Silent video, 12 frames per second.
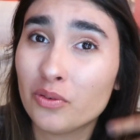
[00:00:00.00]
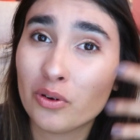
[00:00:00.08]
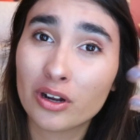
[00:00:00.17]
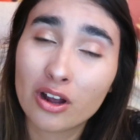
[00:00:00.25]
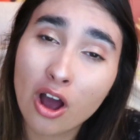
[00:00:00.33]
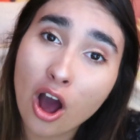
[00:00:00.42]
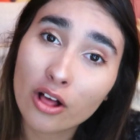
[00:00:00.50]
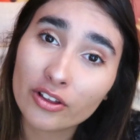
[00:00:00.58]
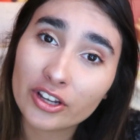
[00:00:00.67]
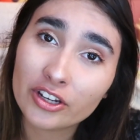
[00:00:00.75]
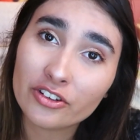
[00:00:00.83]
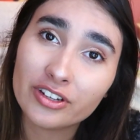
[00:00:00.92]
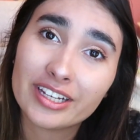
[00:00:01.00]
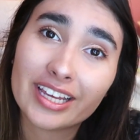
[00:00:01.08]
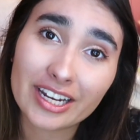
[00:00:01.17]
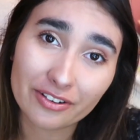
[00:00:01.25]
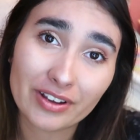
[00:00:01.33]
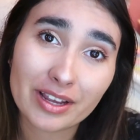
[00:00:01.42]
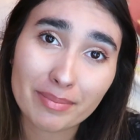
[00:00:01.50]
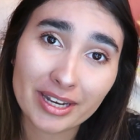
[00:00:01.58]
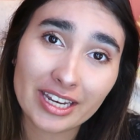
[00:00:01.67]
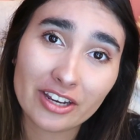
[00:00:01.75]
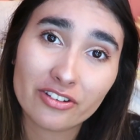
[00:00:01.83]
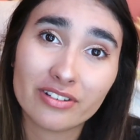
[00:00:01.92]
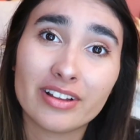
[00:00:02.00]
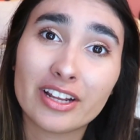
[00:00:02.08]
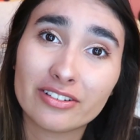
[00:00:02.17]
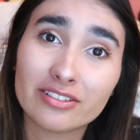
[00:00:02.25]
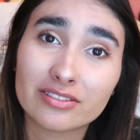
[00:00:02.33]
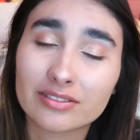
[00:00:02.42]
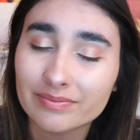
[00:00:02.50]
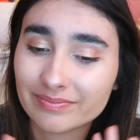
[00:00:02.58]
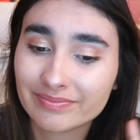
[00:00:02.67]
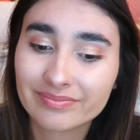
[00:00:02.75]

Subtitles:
for college and getting recommendation letters.